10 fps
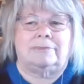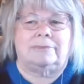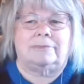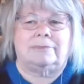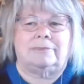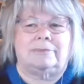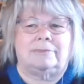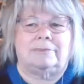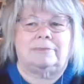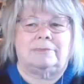
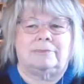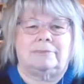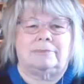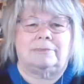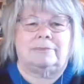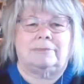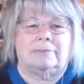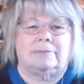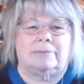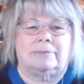
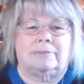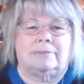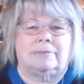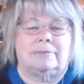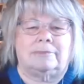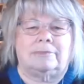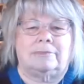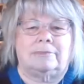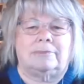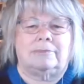
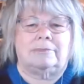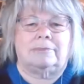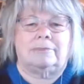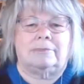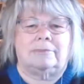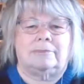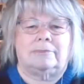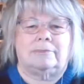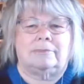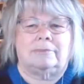
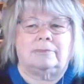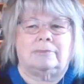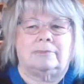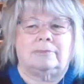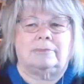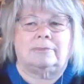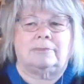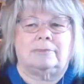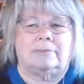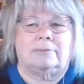
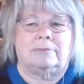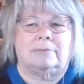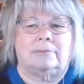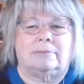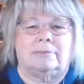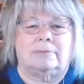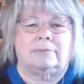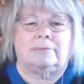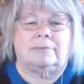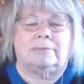
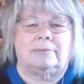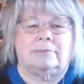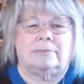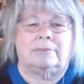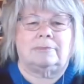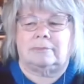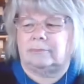No words are spoken by the person on screen.